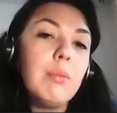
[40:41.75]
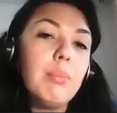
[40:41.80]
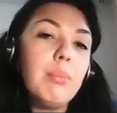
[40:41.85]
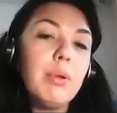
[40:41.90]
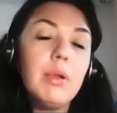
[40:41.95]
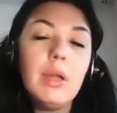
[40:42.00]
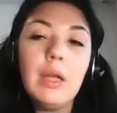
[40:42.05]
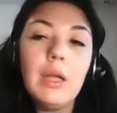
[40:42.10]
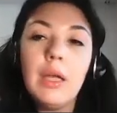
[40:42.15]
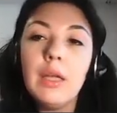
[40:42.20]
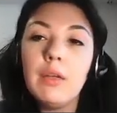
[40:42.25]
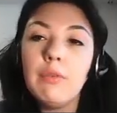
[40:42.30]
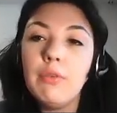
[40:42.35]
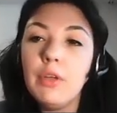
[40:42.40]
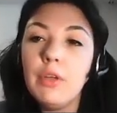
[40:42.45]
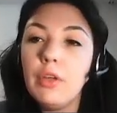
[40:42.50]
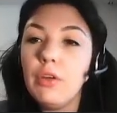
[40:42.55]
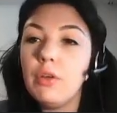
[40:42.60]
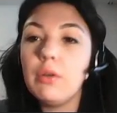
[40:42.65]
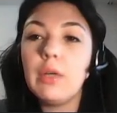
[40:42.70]
played
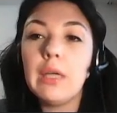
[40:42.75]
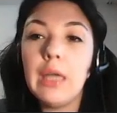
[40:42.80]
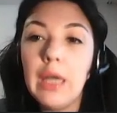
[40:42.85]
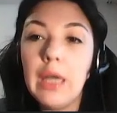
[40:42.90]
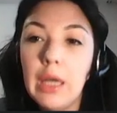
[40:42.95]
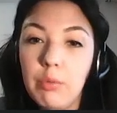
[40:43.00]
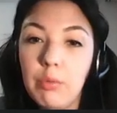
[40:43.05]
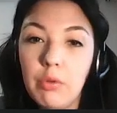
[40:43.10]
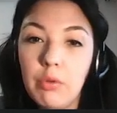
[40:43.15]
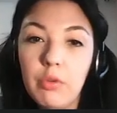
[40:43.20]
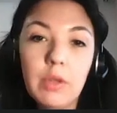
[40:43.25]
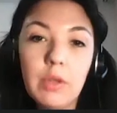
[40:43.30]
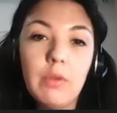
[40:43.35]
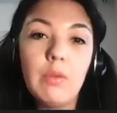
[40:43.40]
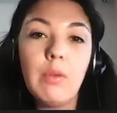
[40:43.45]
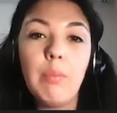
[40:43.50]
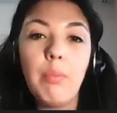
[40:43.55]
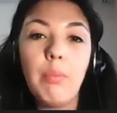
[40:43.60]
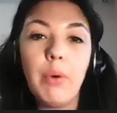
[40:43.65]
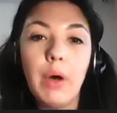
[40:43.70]
video games in
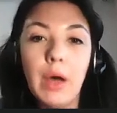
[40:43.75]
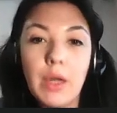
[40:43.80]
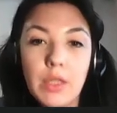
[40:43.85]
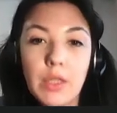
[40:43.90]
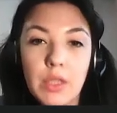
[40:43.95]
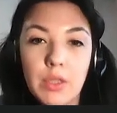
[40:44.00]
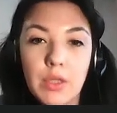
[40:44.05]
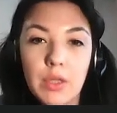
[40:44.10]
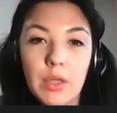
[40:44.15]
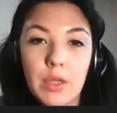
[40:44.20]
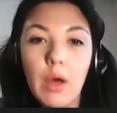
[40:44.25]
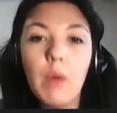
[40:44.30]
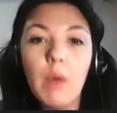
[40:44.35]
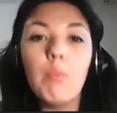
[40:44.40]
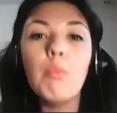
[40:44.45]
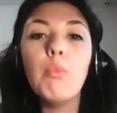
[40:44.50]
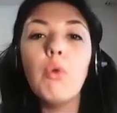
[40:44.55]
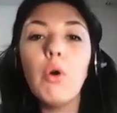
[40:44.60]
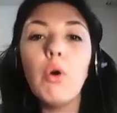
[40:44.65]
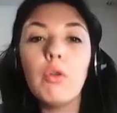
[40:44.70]
the past
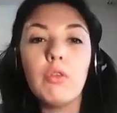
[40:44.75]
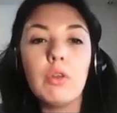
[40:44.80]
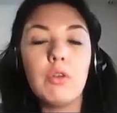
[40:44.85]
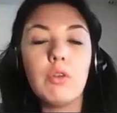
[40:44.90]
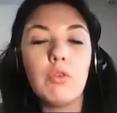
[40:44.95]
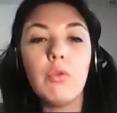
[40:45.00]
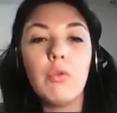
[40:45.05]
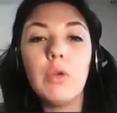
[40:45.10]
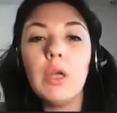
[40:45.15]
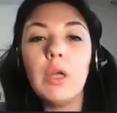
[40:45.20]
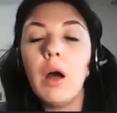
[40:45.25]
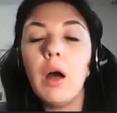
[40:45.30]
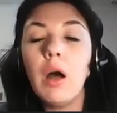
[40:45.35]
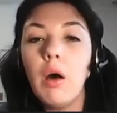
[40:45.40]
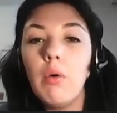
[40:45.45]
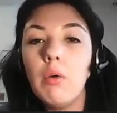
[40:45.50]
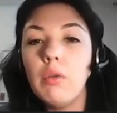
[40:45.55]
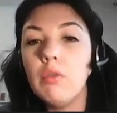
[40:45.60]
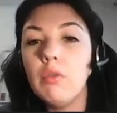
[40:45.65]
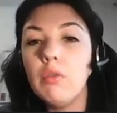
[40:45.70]
more than 3
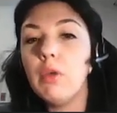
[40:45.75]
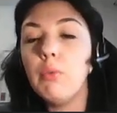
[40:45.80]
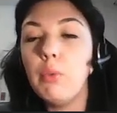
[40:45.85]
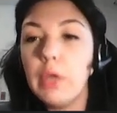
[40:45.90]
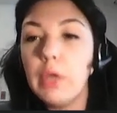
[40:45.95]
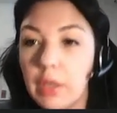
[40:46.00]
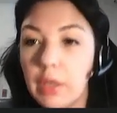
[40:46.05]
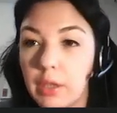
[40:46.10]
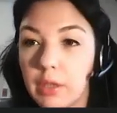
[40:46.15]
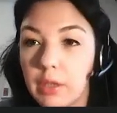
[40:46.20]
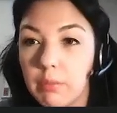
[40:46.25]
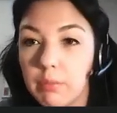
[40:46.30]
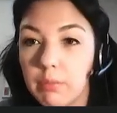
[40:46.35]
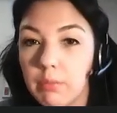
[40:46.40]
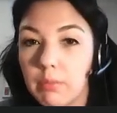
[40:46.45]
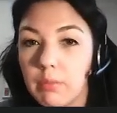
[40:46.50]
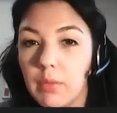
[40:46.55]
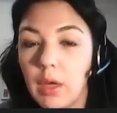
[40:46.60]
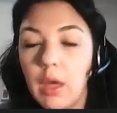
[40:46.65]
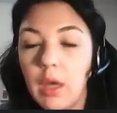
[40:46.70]
hours a week,
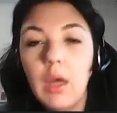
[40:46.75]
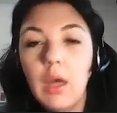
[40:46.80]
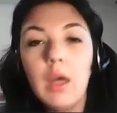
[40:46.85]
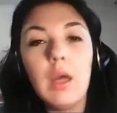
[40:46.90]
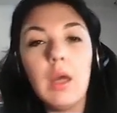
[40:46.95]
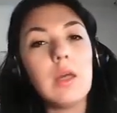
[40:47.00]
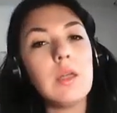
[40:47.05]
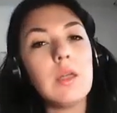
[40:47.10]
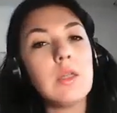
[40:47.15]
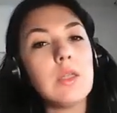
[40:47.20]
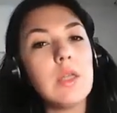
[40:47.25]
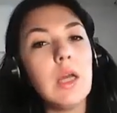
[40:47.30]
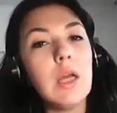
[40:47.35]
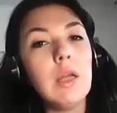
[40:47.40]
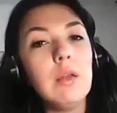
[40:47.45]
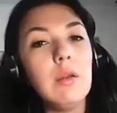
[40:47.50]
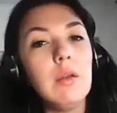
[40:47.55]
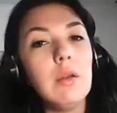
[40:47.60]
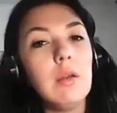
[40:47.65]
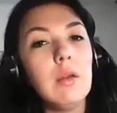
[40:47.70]
then
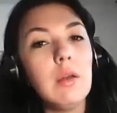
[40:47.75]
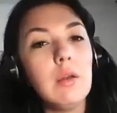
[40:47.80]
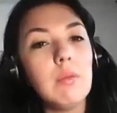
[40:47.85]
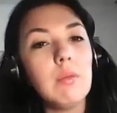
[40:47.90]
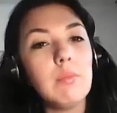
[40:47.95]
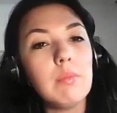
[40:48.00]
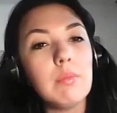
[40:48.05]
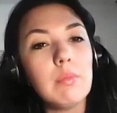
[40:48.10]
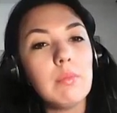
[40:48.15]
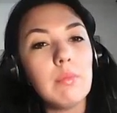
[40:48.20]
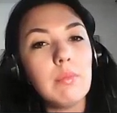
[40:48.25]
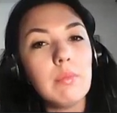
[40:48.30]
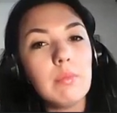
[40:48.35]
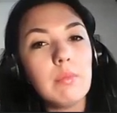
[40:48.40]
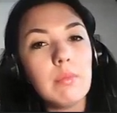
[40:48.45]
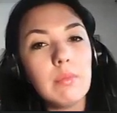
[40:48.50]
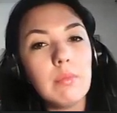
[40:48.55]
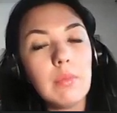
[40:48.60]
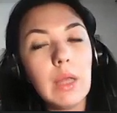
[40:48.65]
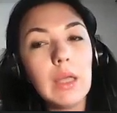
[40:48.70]

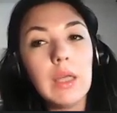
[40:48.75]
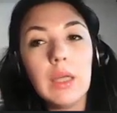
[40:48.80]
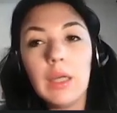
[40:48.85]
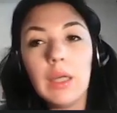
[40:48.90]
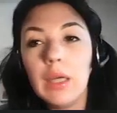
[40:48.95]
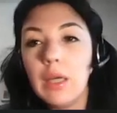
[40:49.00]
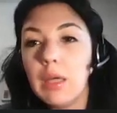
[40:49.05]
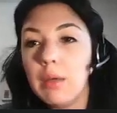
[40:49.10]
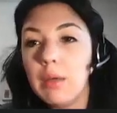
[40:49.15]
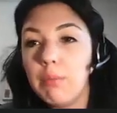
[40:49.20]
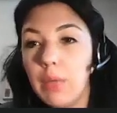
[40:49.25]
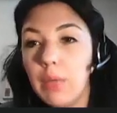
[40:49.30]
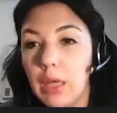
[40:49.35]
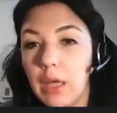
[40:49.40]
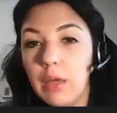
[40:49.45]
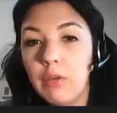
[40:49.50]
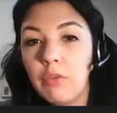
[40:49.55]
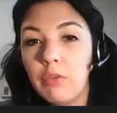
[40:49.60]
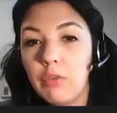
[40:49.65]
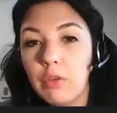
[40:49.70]
he
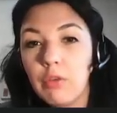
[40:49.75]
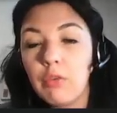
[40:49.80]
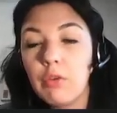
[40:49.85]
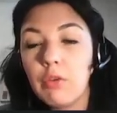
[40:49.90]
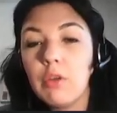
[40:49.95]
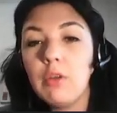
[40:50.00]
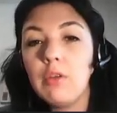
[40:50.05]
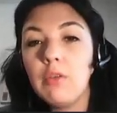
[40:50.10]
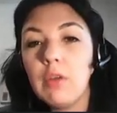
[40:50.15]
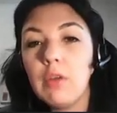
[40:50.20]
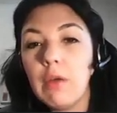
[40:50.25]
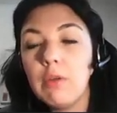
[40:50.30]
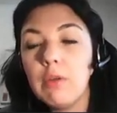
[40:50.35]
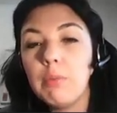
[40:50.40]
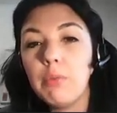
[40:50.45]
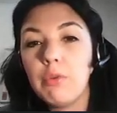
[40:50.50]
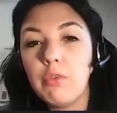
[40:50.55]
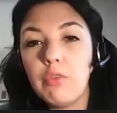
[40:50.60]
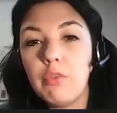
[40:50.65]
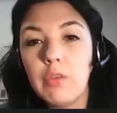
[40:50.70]
makes
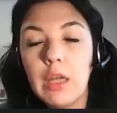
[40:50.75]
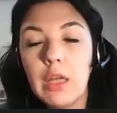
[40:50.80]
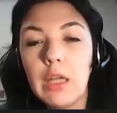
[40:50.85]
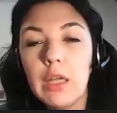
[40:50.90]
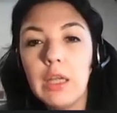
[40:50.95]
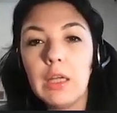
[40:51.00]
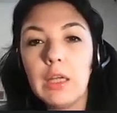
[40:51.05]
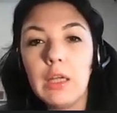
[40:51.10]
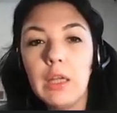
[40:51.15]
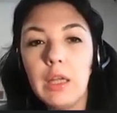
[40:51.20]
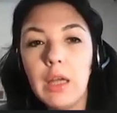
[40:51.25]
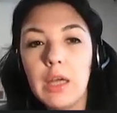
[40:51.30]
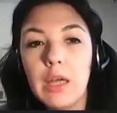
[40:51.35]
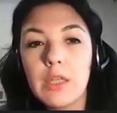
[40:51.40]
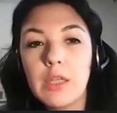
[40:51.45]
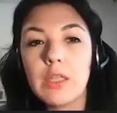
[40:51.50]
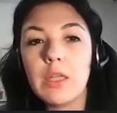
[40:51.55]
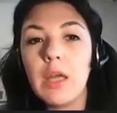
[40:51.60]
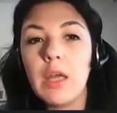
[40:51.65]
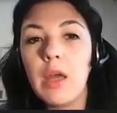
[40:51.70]
37%
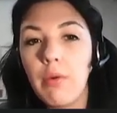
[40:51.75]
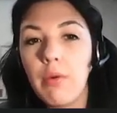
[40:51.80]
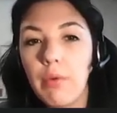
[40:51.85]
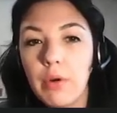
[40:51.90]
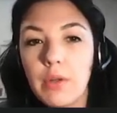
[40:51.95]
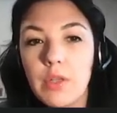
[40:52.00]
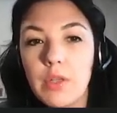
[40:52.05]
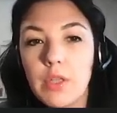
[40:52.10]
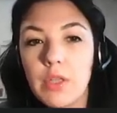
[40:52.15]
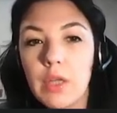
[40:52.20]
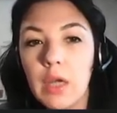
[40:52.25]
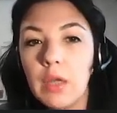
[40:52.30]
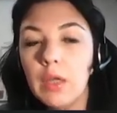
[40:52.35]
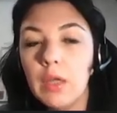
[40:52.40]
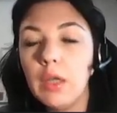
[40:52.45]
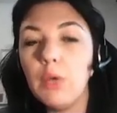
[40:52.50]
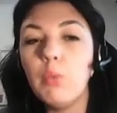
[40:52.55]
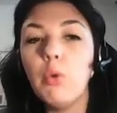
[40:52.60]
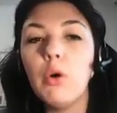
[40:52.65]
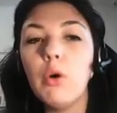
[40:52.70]
less errors and
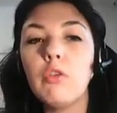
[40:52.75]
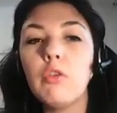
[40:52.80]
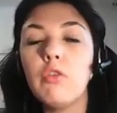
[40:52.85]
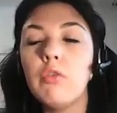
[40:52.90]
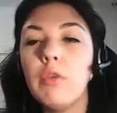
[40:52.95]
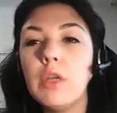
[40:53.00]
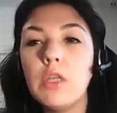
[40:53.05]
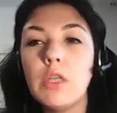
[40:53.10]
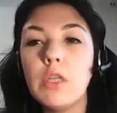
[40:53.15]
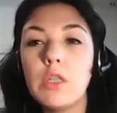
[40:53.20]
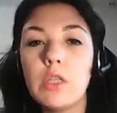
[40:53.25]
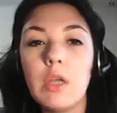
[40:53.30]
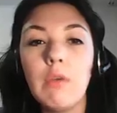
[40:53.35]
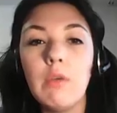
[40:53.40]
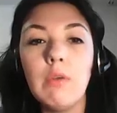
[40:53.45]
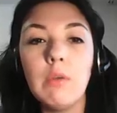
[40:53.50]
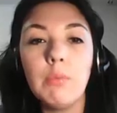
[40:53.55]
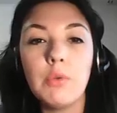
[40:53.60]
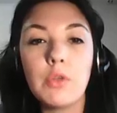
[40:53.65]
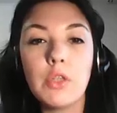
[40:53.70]
he works
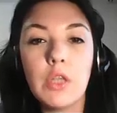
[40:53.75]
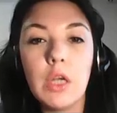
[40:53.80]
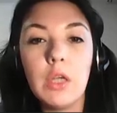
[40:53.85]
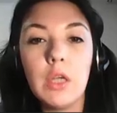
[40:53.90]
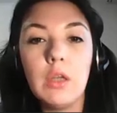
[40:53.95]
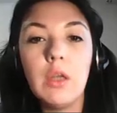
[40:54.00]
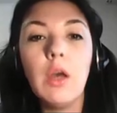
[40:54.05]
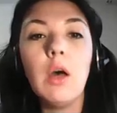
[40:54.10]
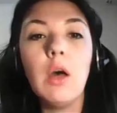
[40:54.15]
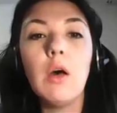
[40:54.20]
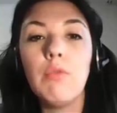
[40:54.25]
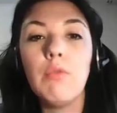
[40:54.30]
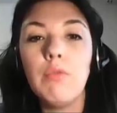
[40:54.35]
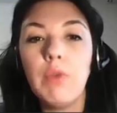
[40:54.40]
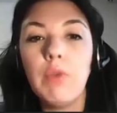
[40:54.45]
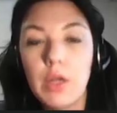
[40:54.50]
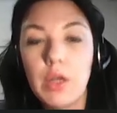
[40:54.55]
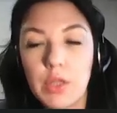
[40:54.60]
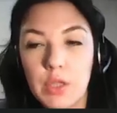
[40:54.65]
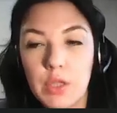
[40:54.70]
27%
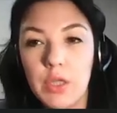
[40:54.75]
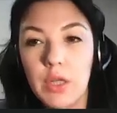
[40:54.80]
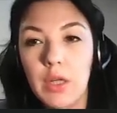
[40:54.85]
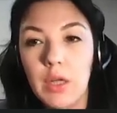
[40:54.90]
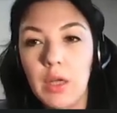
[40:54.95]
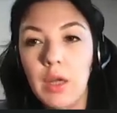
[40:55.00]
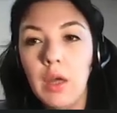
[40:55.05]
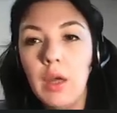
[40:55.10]
faster.